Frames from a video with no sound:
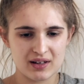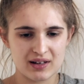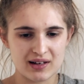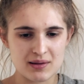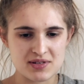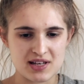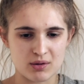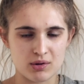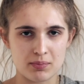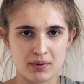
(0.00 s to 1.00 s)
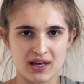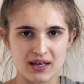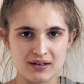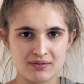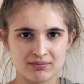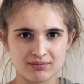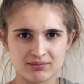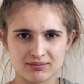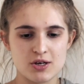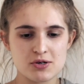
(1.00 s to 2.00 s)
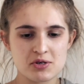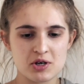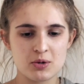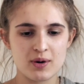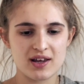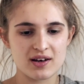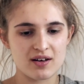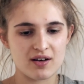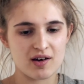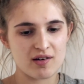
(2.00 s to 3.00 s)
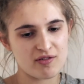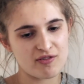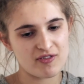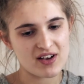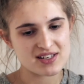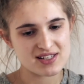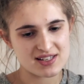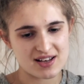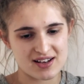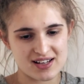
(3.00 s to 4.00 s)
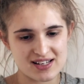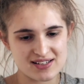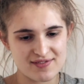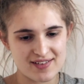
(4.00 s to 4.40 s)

Lip sync with B. Utica Queen Fascined